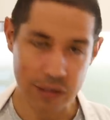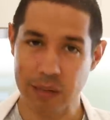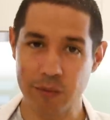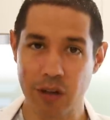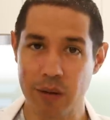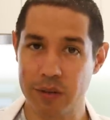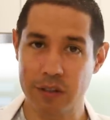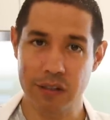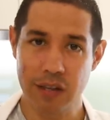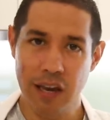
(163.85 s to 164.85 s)
sometimes
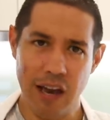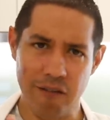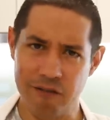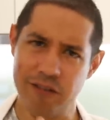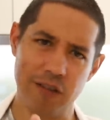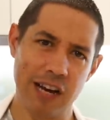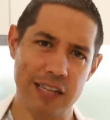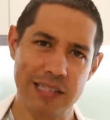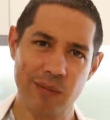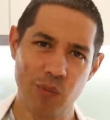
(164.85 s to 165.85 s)
it's a real
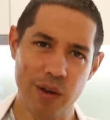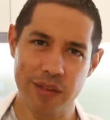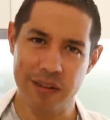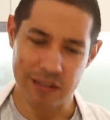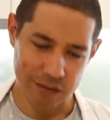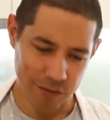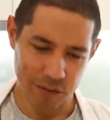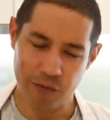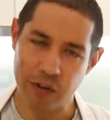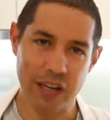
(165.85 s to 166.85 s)
custom one that doesn't
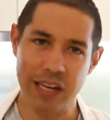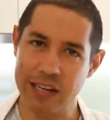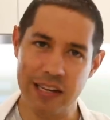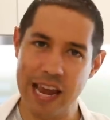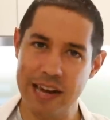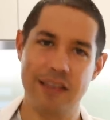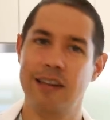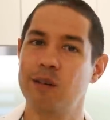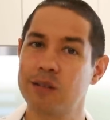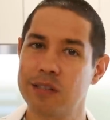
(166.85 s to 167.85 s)
fit in
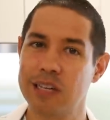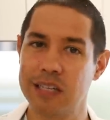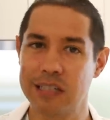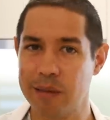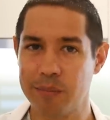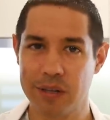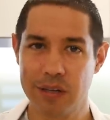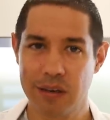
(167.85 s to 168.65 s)
anything else except